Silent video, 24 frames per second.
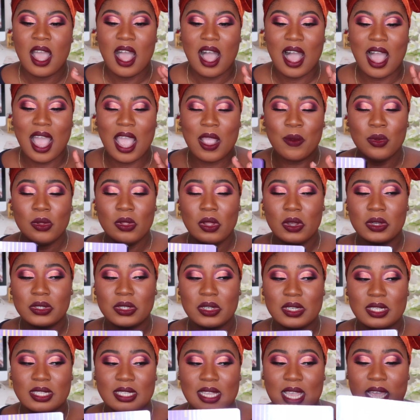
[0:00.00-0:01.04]
I will
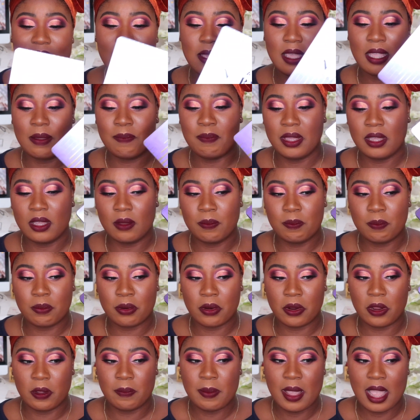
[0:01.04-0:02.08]
also say, it being a
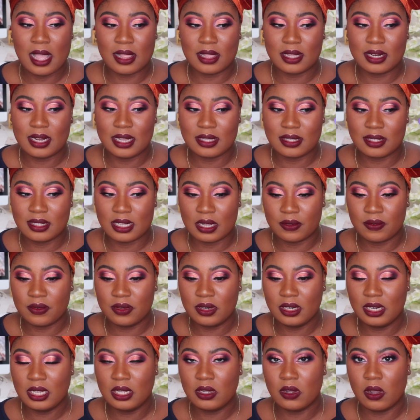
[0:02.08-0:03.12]
Pro palette, it's
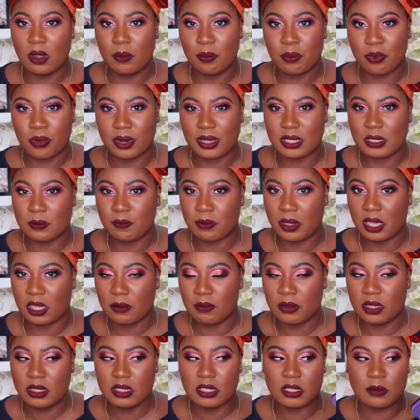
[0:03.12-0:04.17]
definitely got pressed
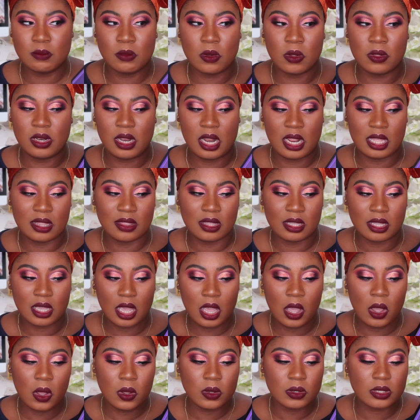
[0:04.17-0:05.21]
pigments more than anything
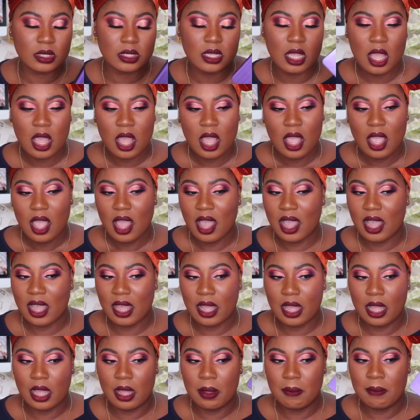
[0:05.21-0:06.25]
else.
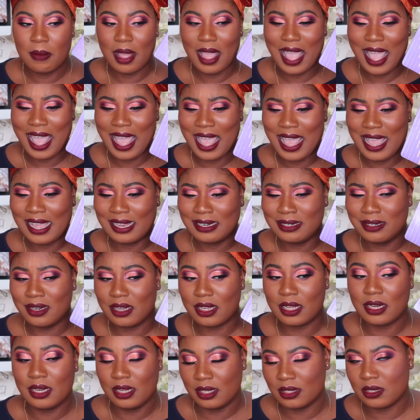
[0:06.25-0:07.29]
And
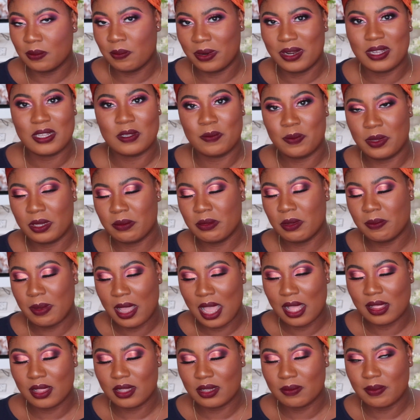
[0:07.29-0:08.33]
it is a pressed pigment
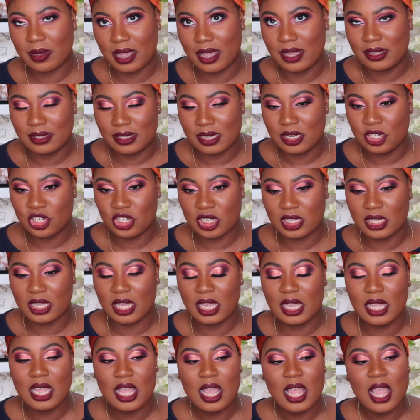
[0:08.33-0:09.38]
palette,
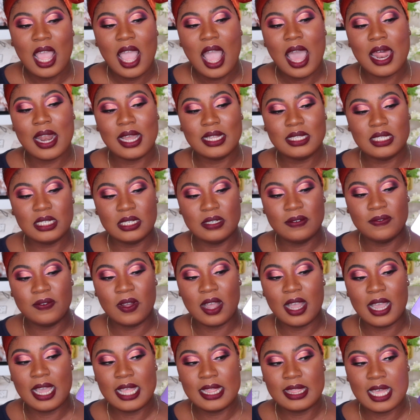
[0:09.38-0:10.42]
essentially. And I did
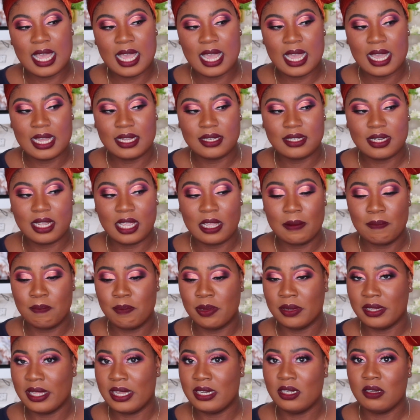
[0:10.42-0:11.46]
find that it
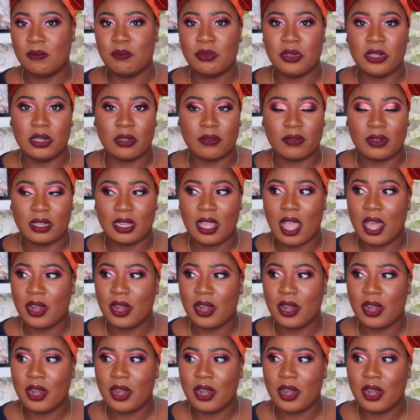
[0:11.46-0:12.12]
blended beautifully.